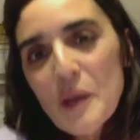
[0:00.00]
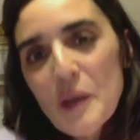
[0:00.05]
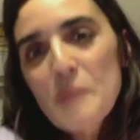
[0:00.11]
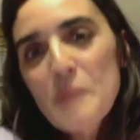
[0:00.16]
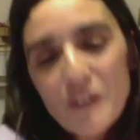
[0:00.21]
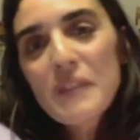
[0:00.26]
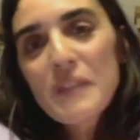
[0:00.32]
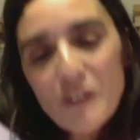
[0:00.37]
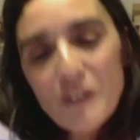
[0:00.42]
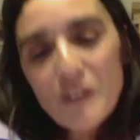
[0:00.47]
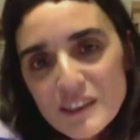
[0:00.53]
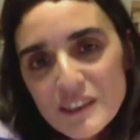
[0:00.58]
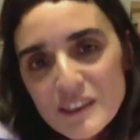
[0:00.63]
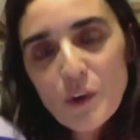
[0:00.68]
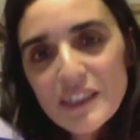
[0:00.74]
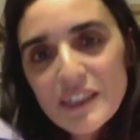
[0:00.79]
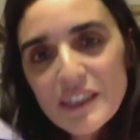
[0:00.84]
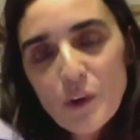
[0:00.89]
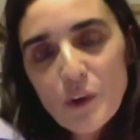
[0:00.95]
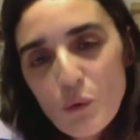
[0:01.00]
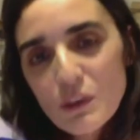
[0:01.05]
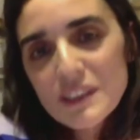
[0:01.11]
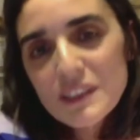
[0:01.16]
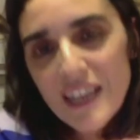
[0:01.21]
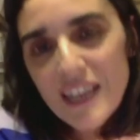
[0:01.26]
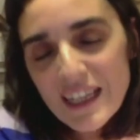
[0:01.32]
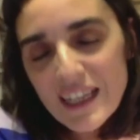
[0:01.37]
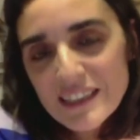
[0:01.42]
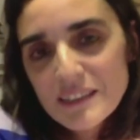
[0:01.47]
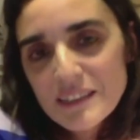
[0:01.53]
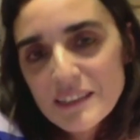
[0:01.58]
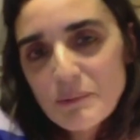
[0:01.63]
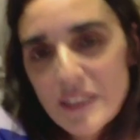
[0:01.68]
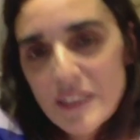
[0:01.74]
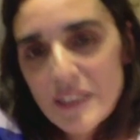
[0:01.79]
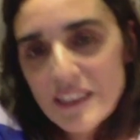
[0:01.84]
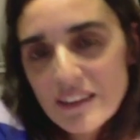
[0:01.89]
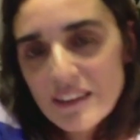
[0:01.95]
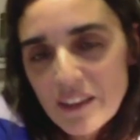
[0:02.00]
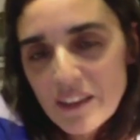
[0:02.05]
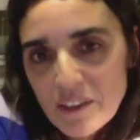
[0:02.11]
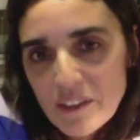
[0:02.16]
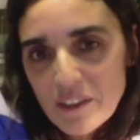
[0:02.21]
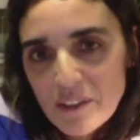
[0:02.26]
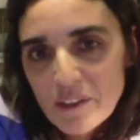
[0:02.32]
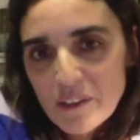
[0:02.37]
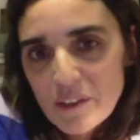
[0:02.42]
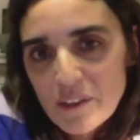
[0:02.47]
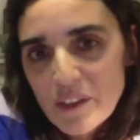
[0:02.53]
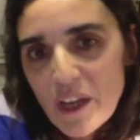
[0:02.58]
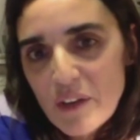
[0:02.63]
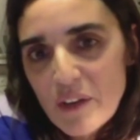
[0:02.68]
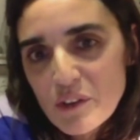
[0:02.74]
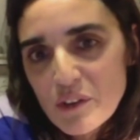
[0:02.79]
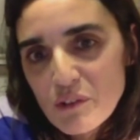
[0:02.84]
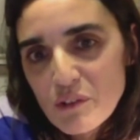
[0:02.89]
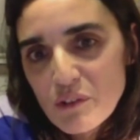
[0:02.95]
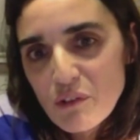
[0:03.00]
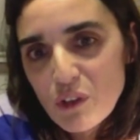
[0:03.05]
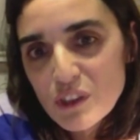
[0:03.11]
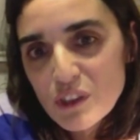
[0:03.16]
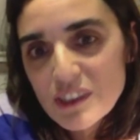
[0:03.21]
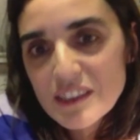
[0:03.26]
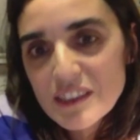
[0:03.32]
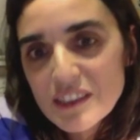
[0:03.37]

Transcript: because there always has been counter voices.